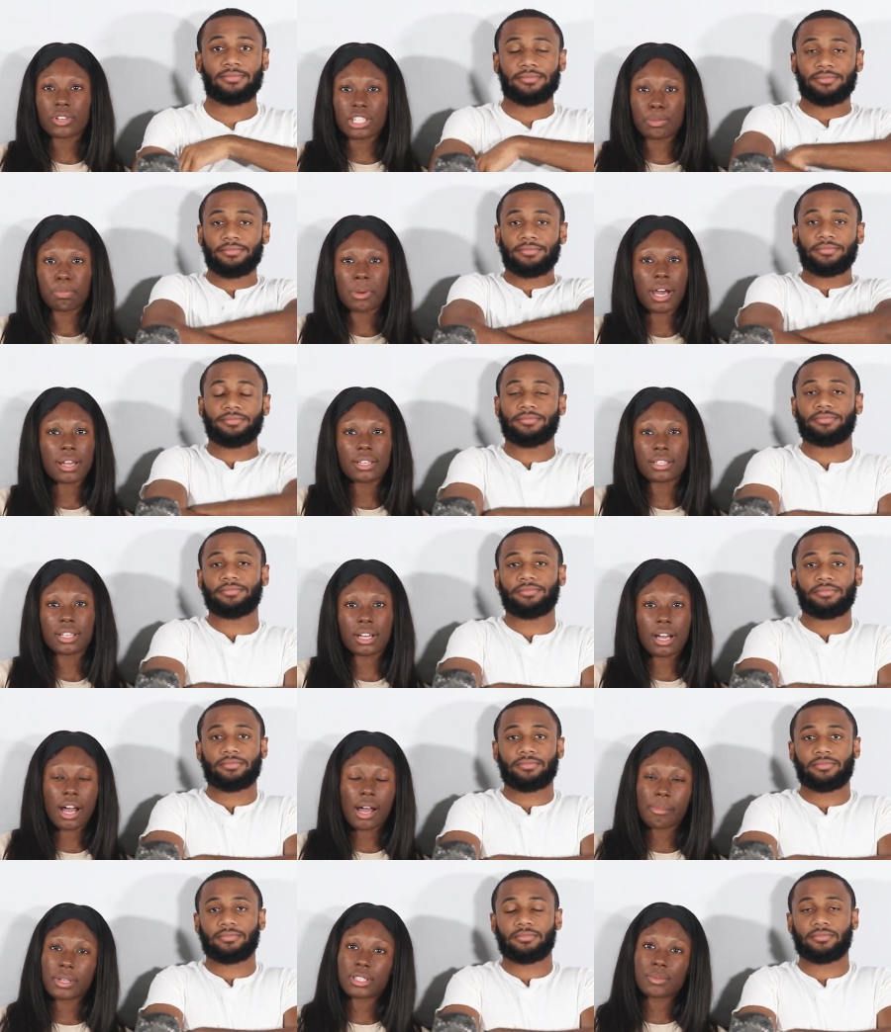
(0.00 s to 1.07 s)
Speaker 1: responding
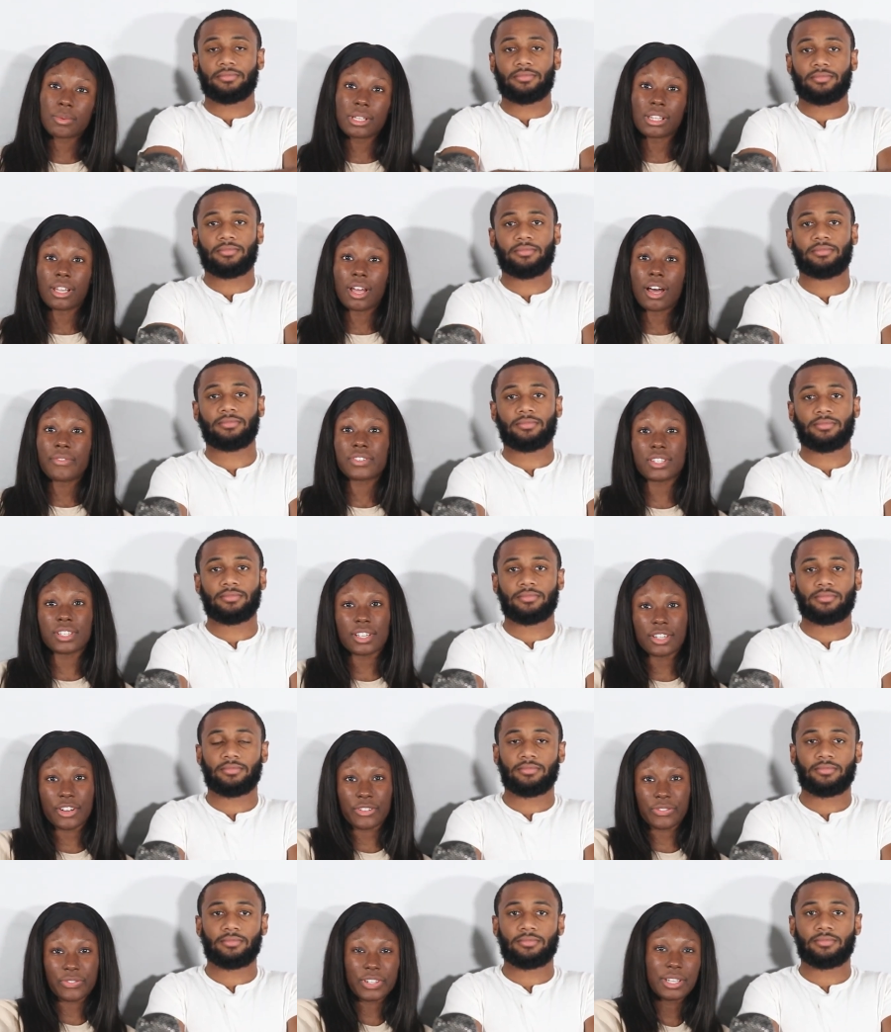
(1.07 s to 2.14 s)
to comments. We love
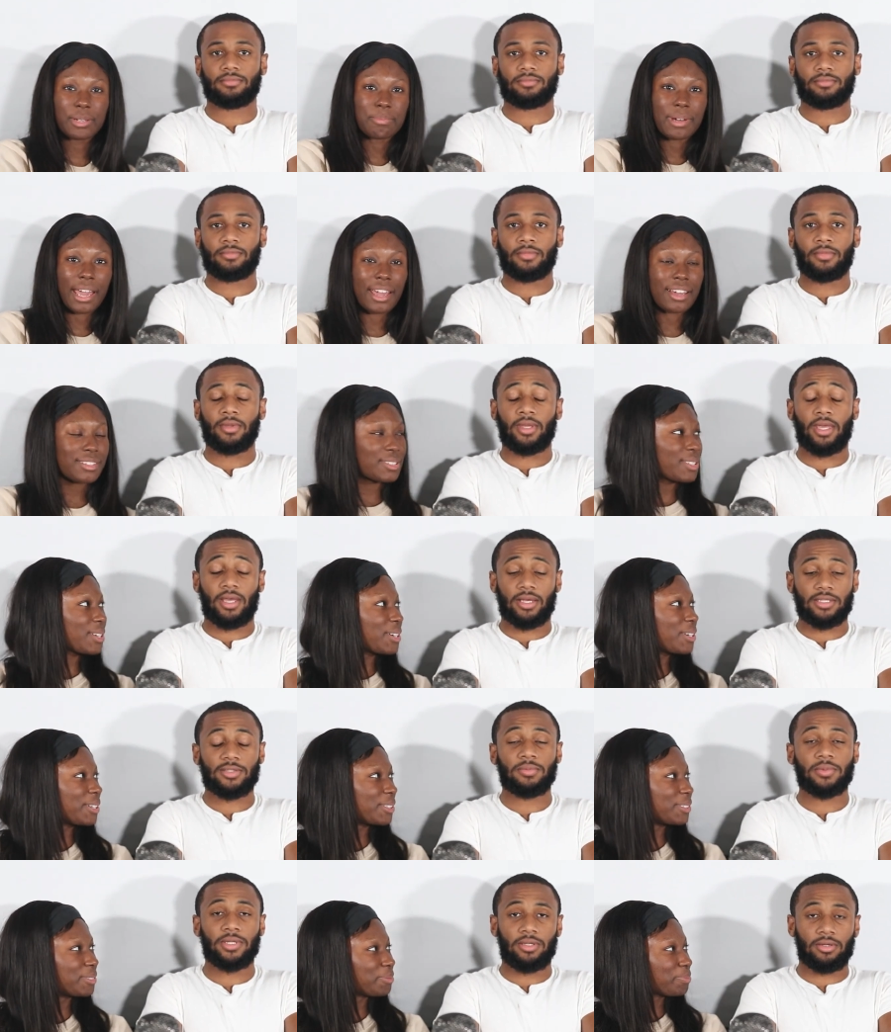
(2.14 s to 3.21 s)
seeing your feedback. So.
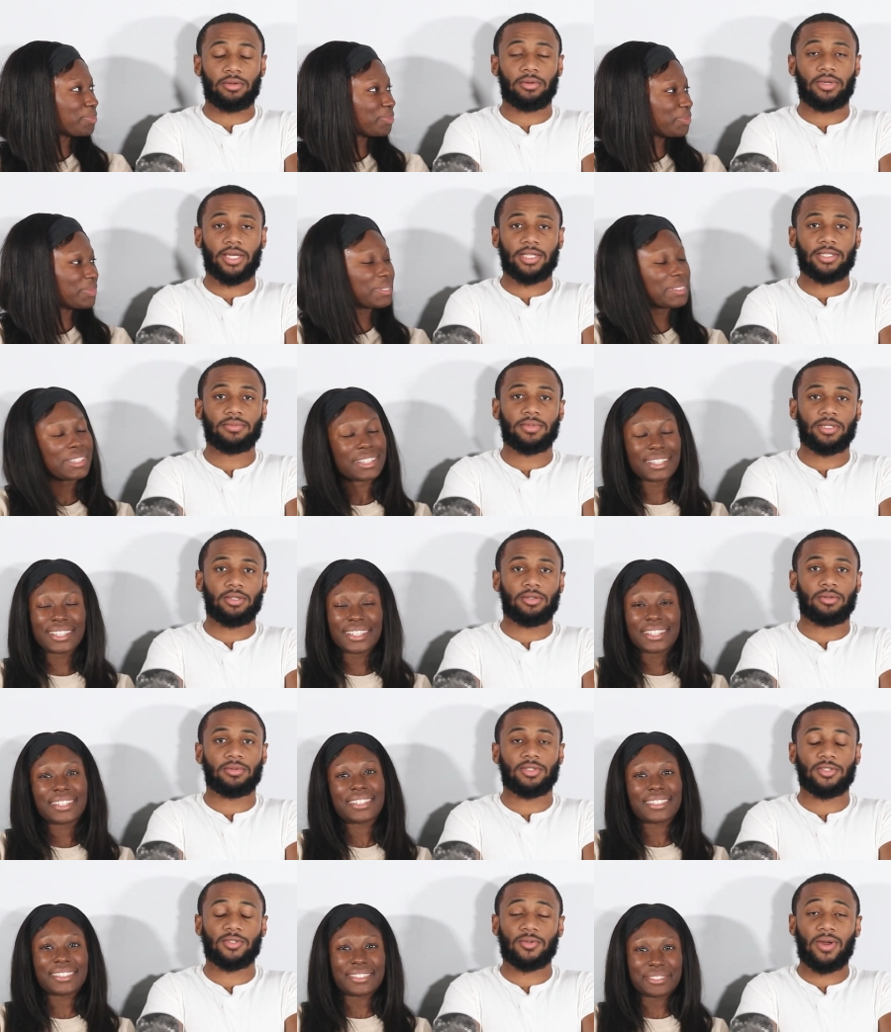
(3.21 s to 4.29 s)
Yes, we do.
Speaker 2: Yes, we
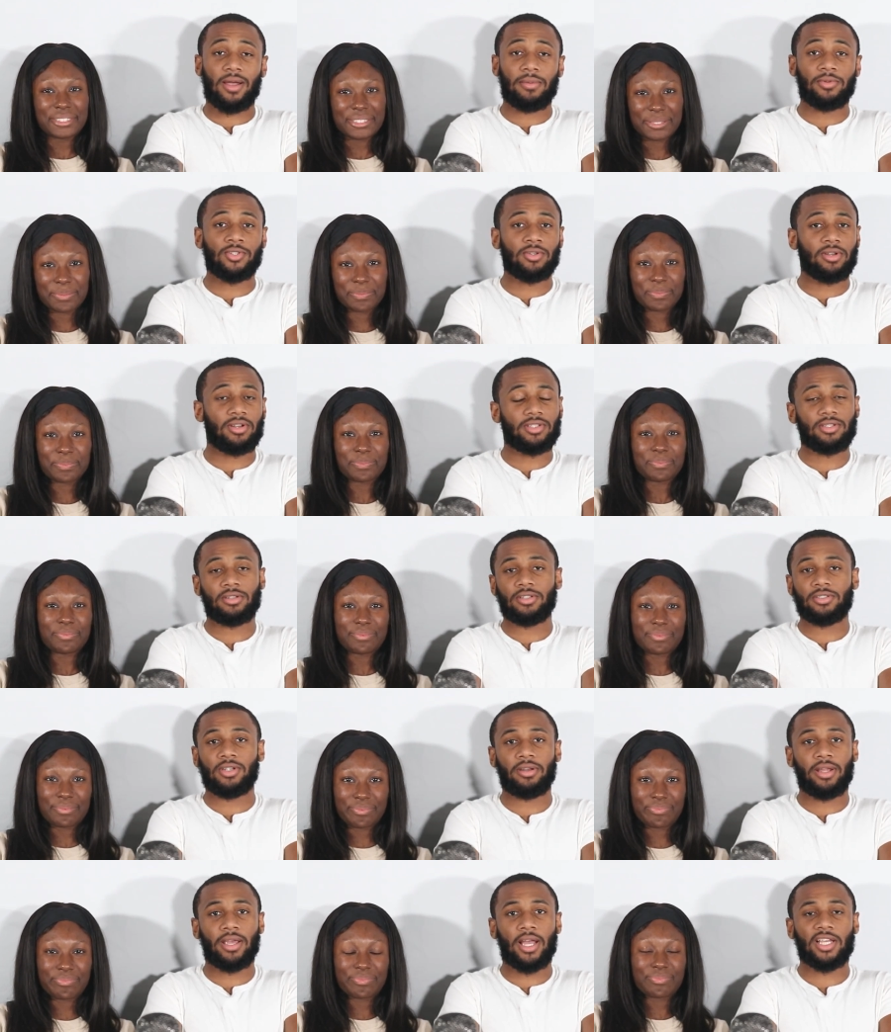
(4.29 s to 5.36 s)
do. Subscribe to join us
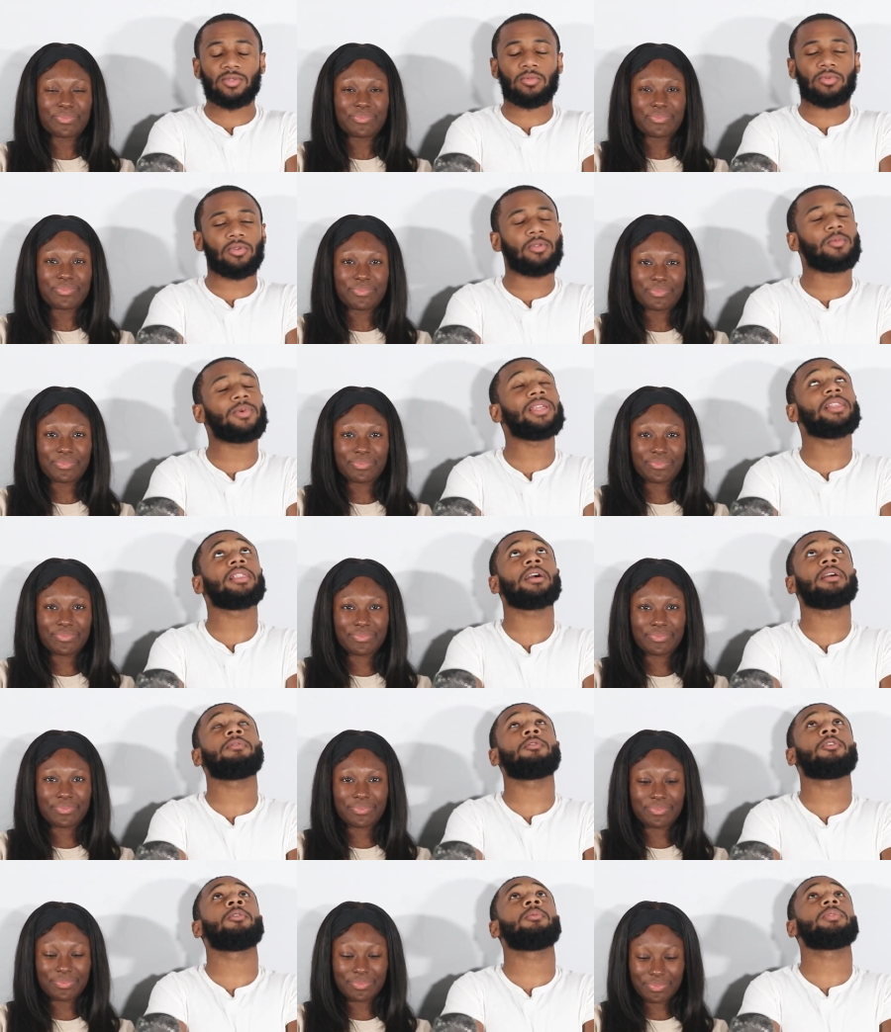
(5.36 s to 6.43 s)
on the journey, guys. we
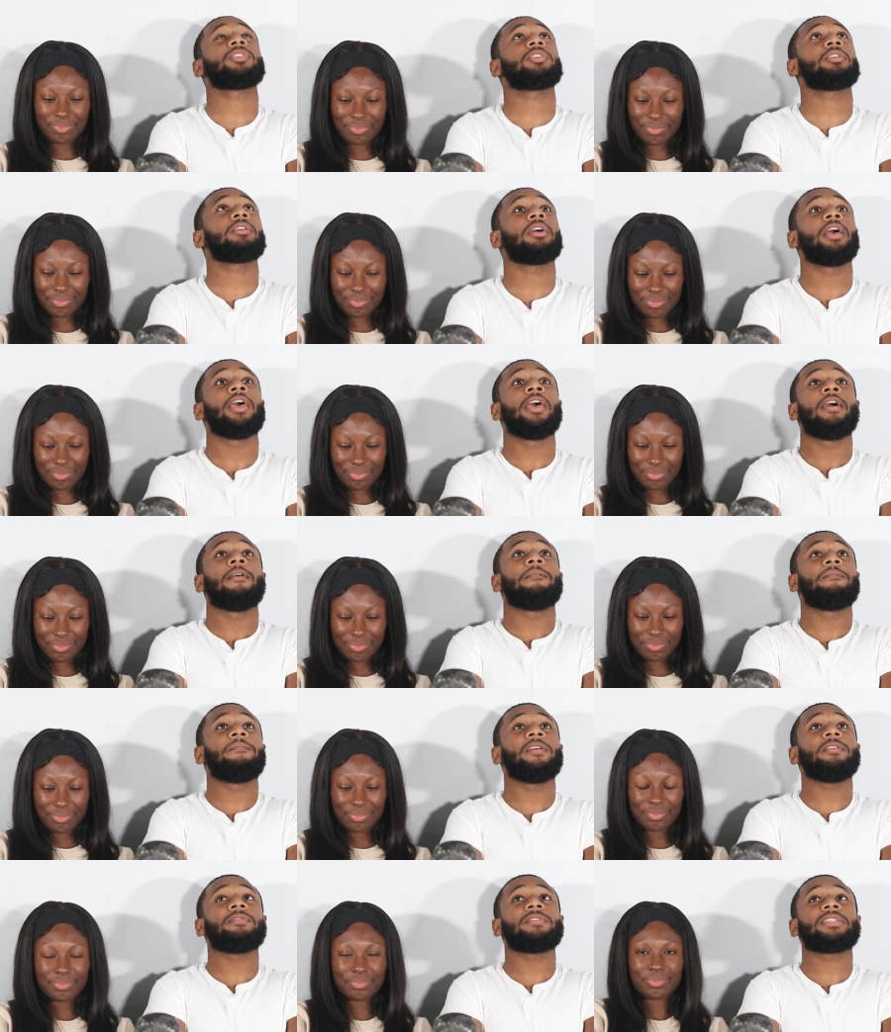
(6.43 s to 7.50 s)
love growing with y'all.
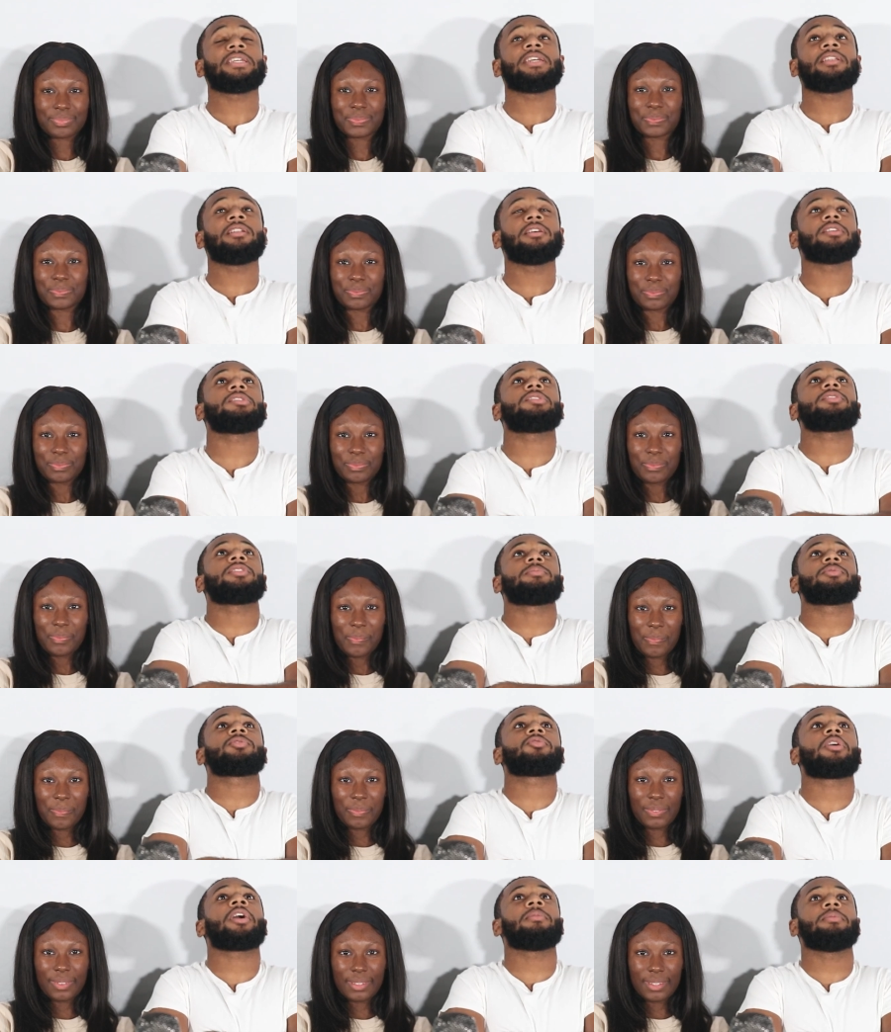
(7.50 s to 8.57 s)
Fifteen hundred
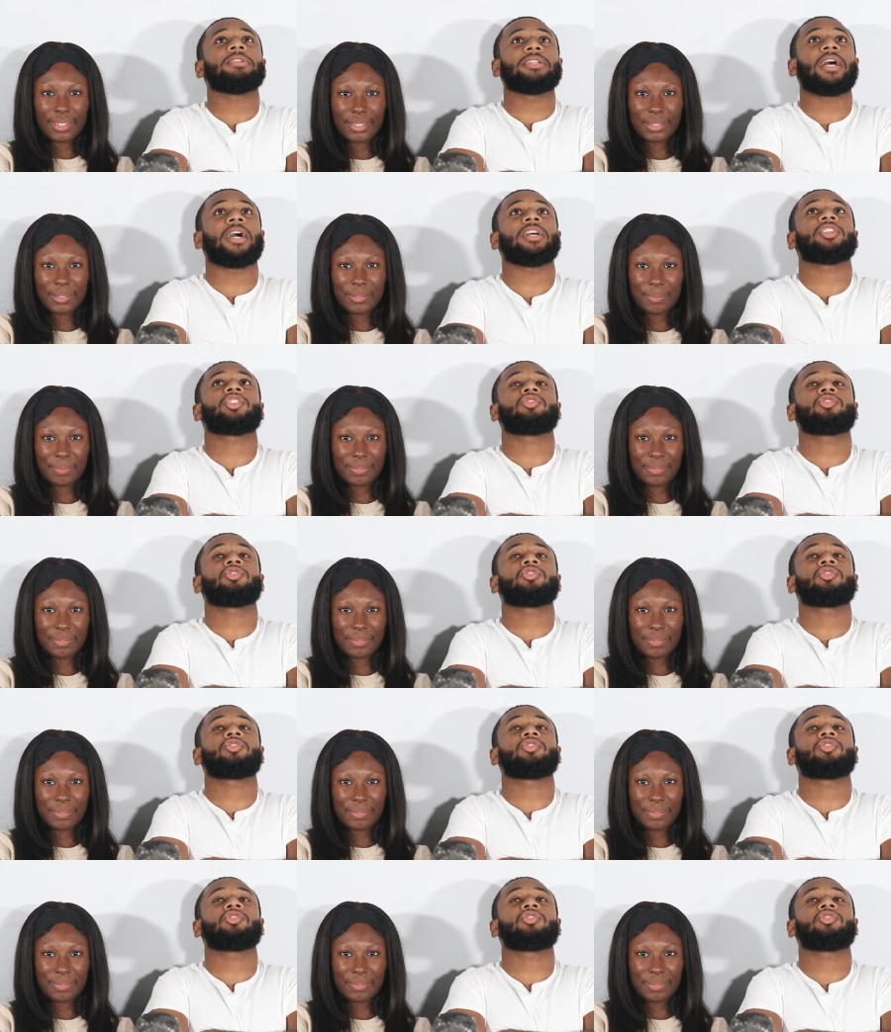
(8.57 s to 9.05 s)
subscribers, got